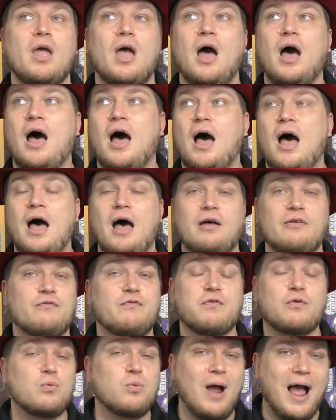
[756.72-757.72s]
uh,
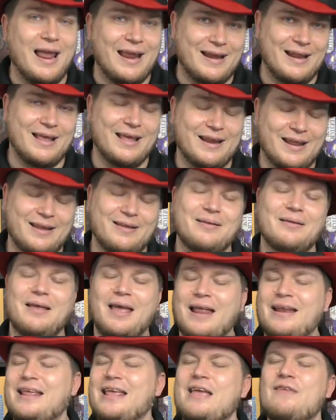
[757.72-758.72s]
variety in it.
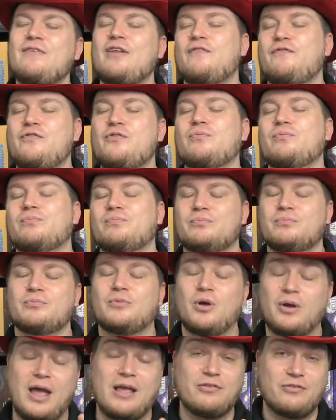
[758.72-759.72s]
And even if you,
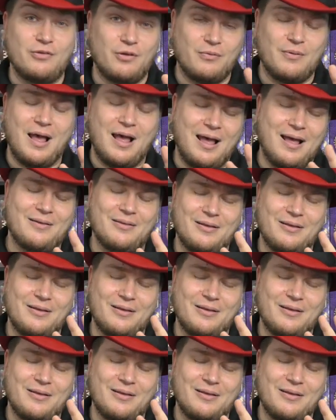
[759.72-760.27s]
okay, so